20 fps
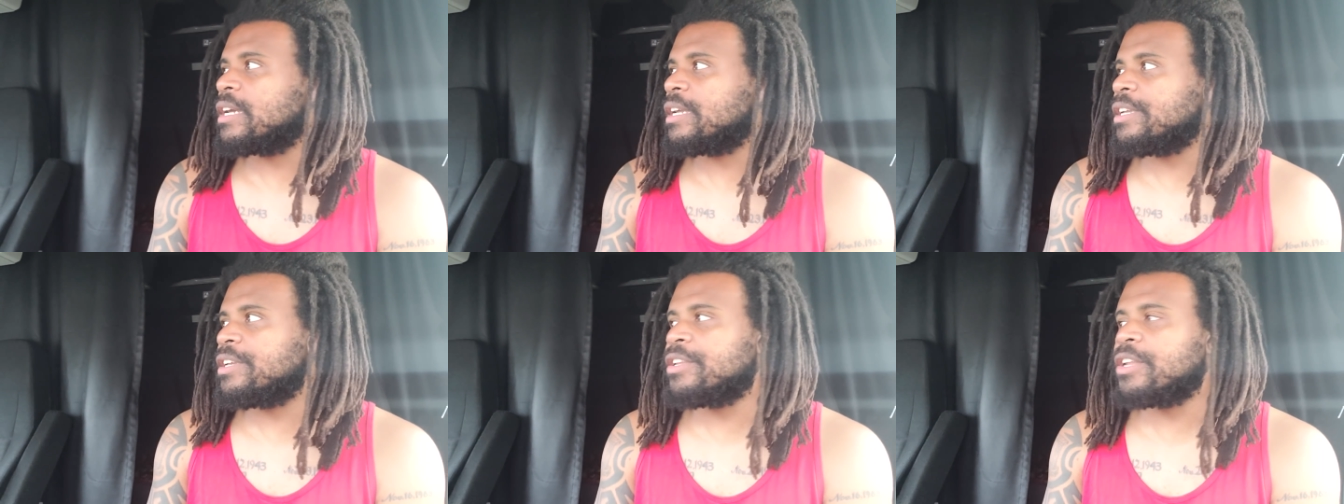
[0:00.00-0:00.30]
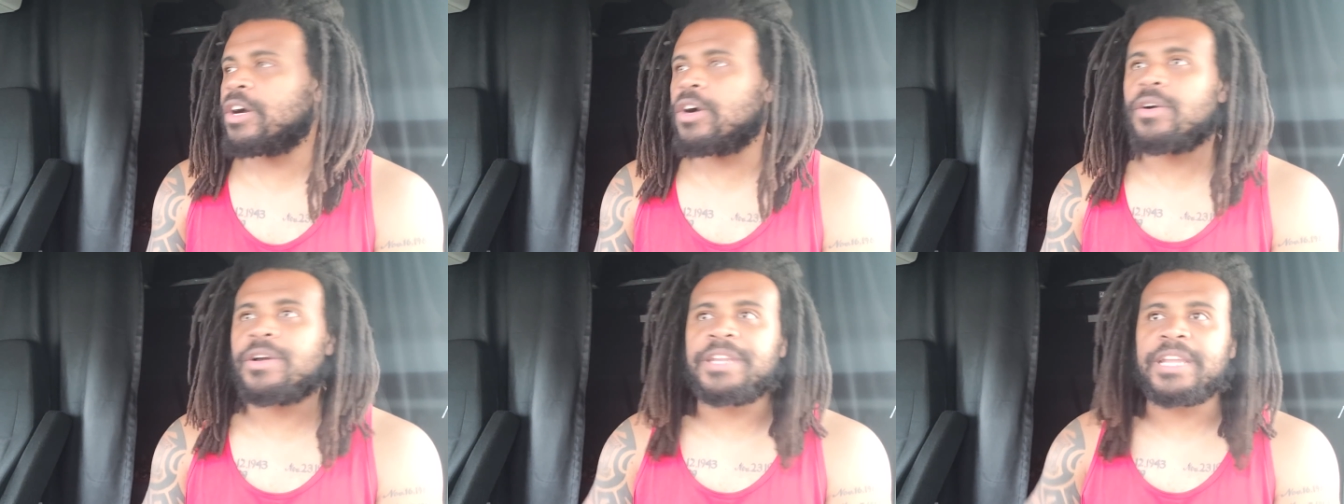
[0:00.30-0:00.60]
you
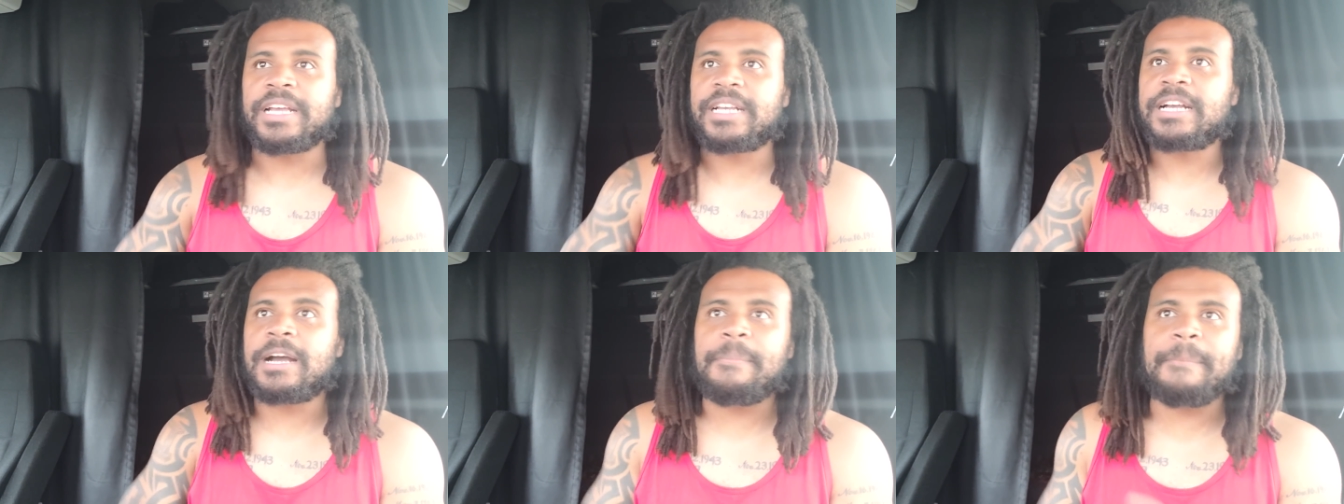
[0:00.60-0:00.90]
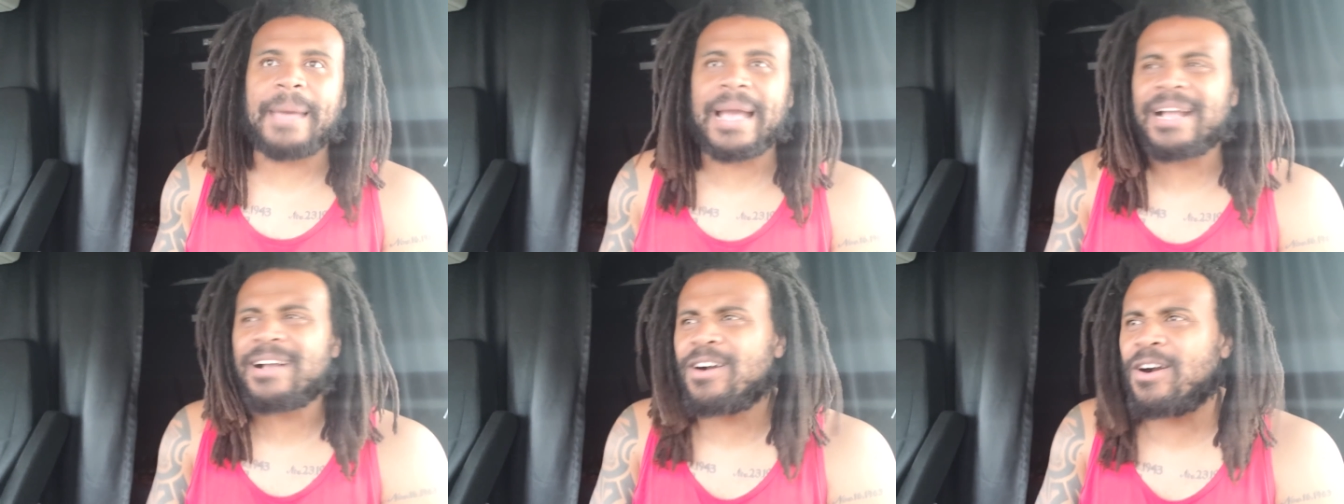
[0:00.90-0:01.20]
know, and then
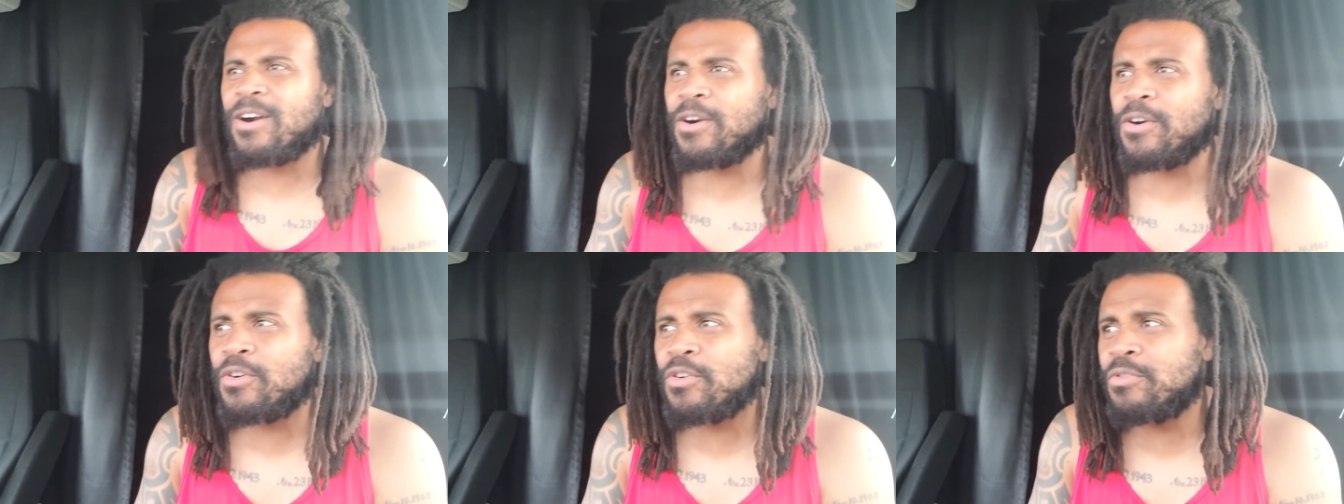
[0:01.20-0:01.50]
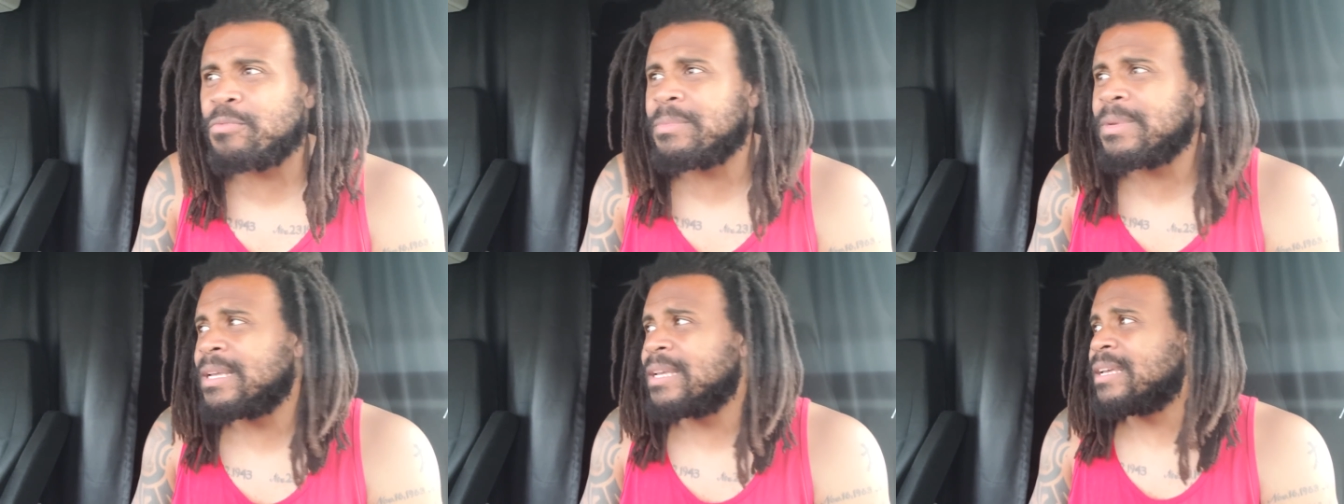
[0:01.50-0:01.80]
come back
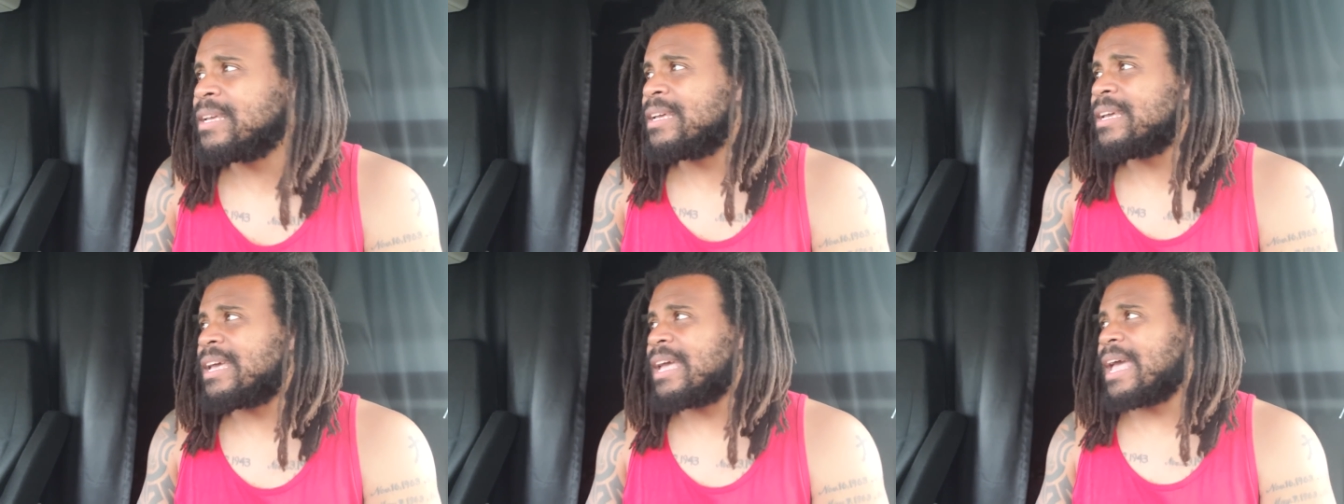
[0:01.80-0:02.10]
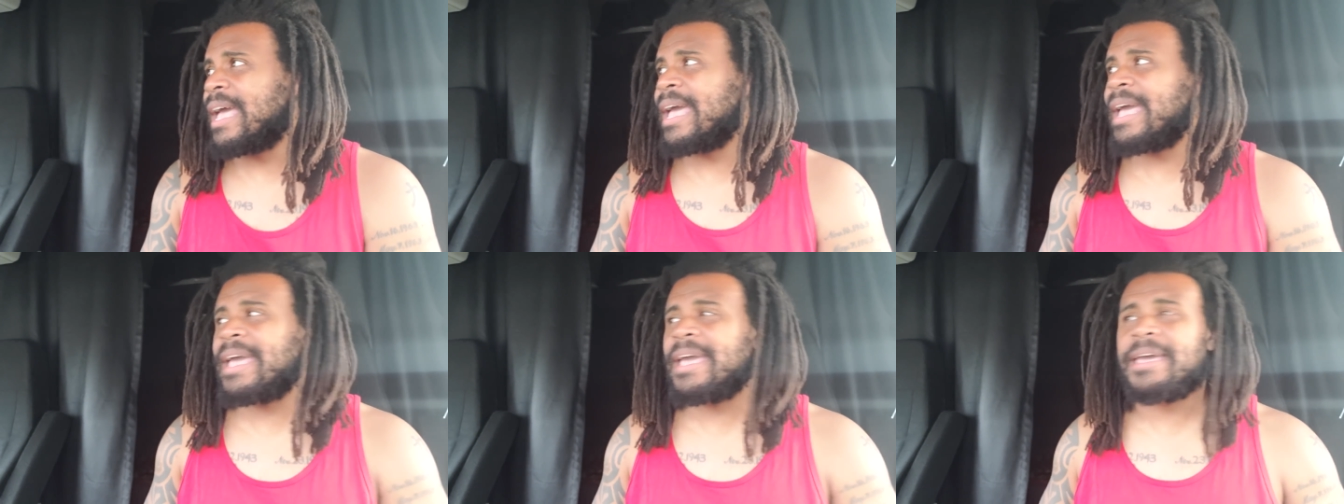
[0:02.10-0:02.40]

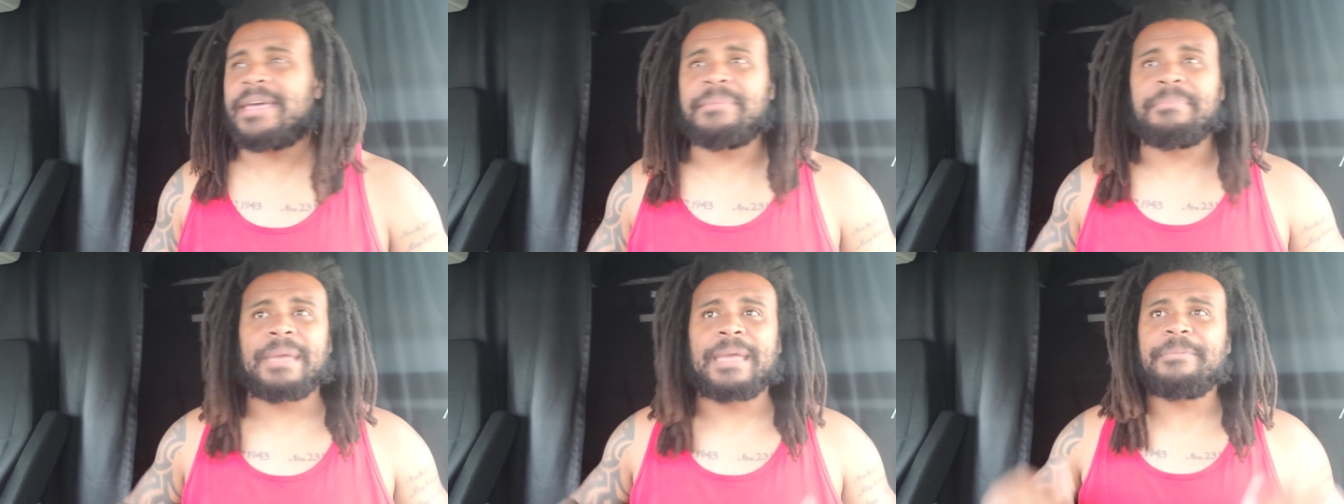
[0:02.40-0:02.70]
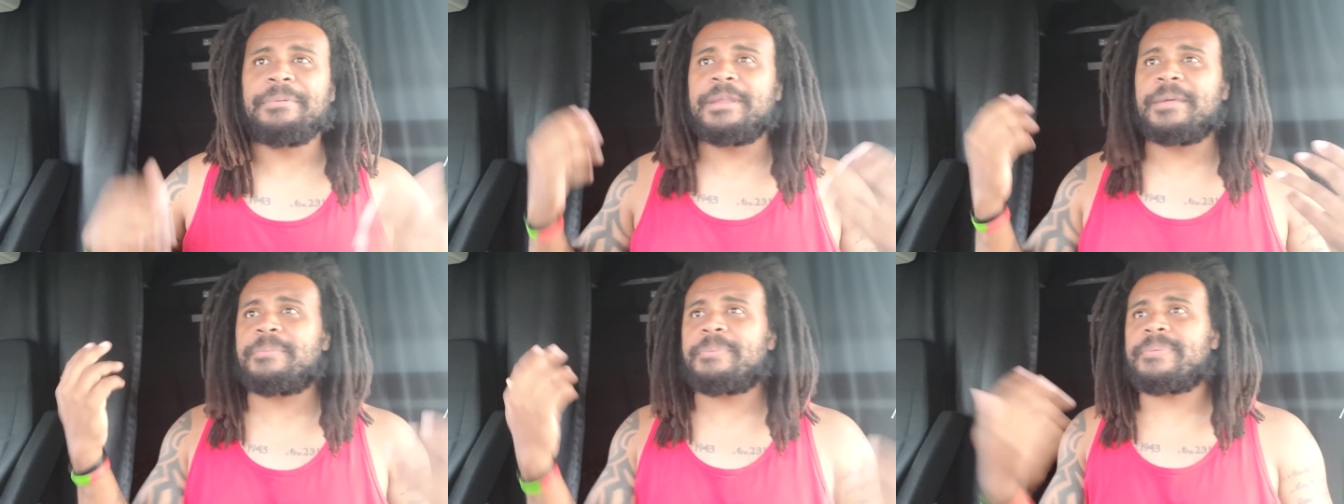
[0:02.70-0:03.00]
home and
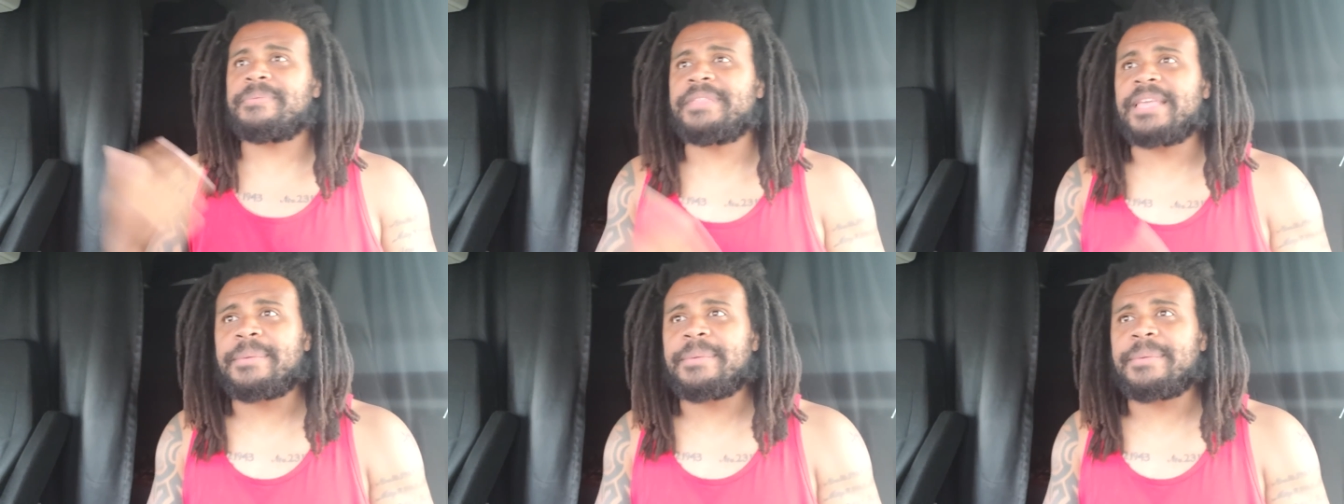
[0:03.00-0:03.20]
maybe the,